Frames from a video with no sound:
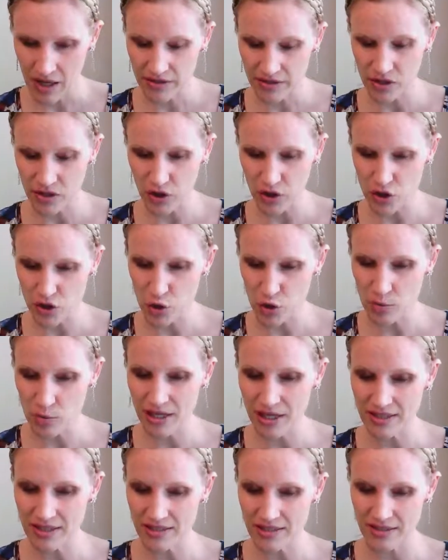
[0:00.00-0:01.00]
And on October
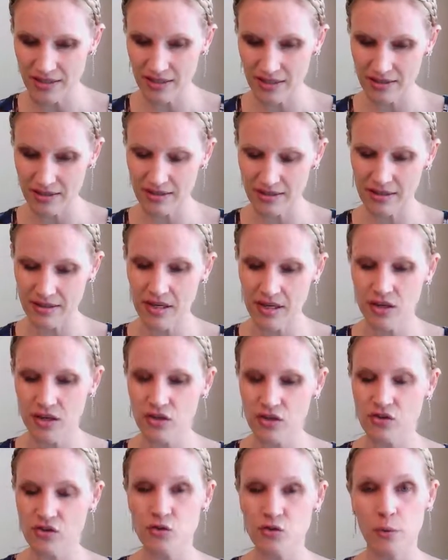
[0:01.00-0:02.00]
19th,
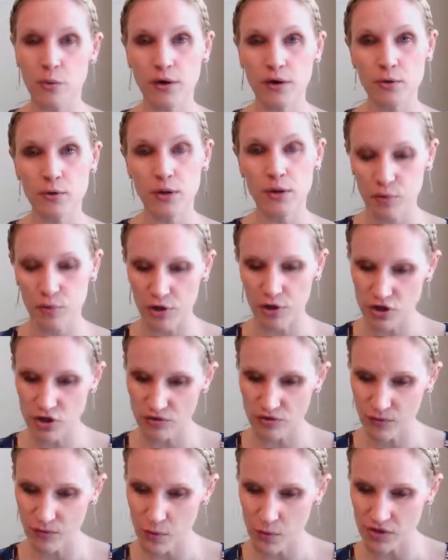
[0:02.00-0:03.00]
the surrendering
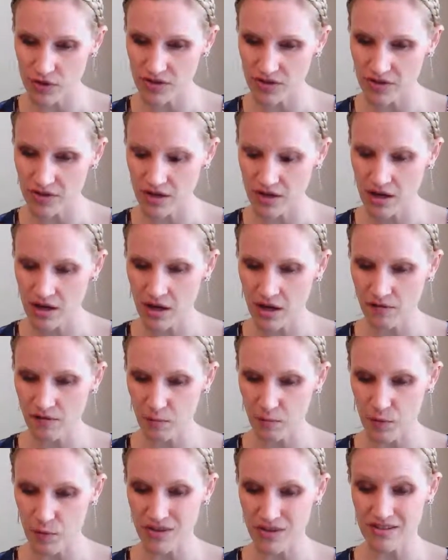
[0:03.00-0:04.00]
British force of
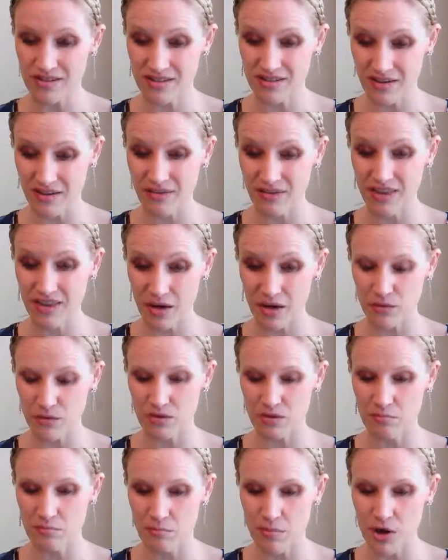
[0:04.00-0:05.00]
more than
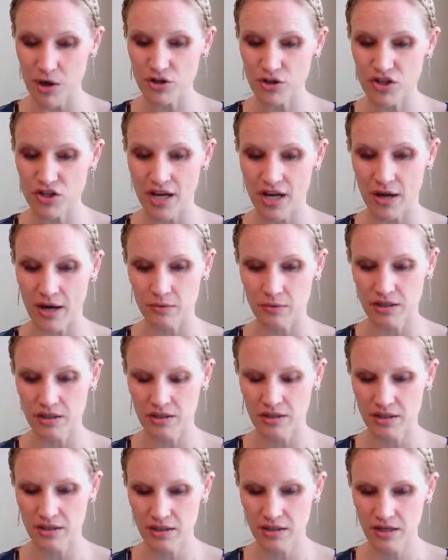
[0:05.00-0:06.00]
7,000 marched out
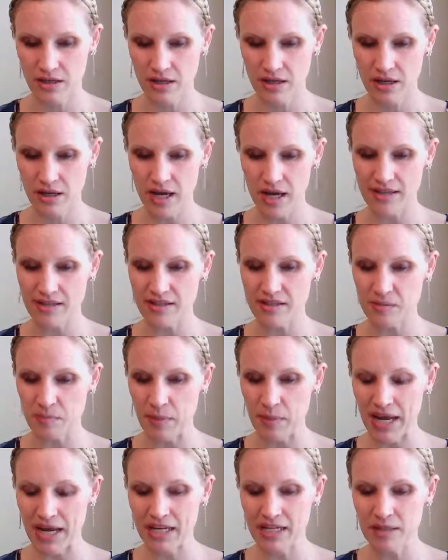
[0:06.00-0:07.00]
as its
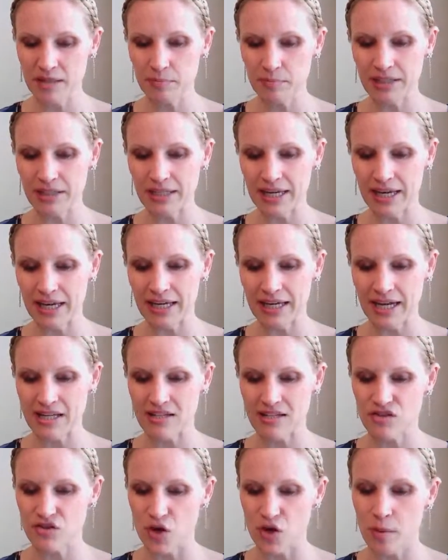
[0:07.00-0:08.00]
band played a
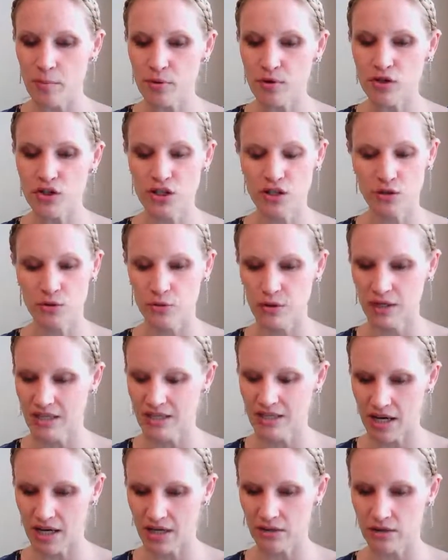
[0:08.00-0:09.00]
somber tune
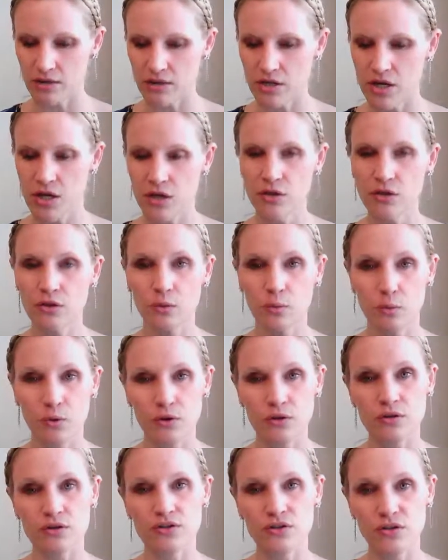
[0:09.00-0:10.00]
entitled "The
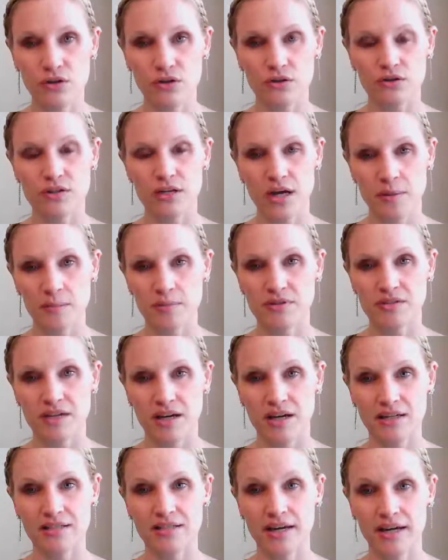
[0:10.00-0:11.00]
World Turned
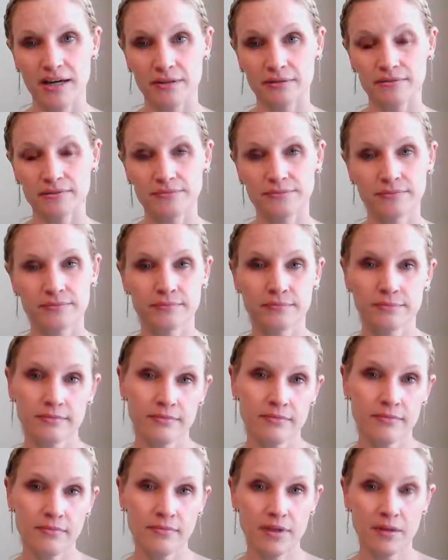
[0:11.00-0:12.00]
Upside Down,"
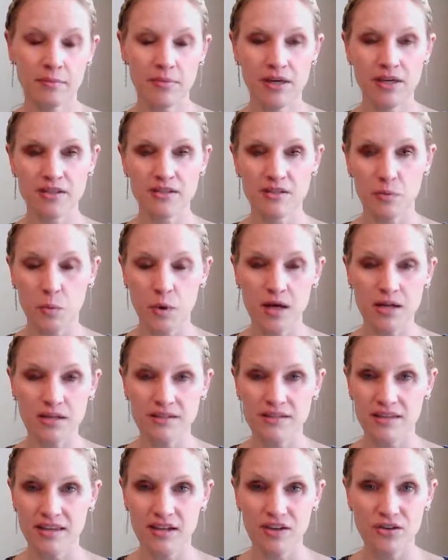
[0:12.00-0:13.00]
because it
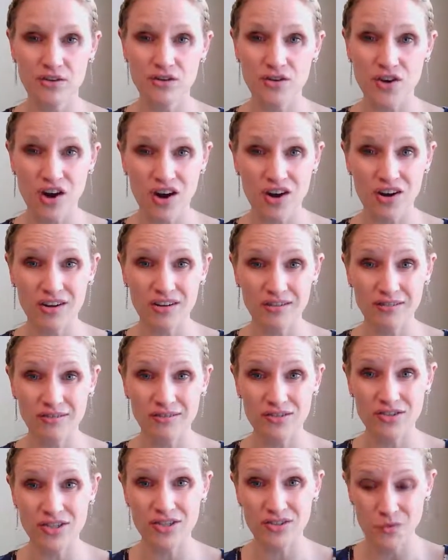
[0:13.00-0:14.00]
was the underdog
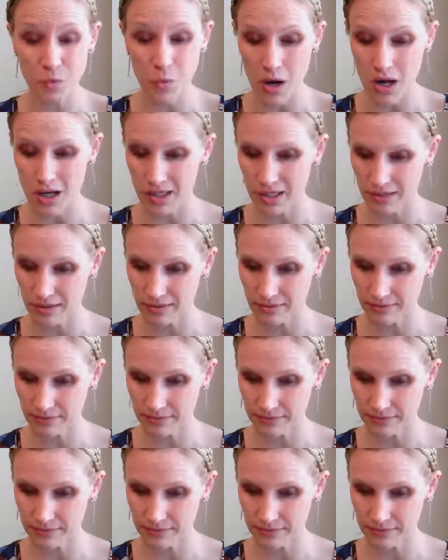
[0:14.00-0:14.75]
just won.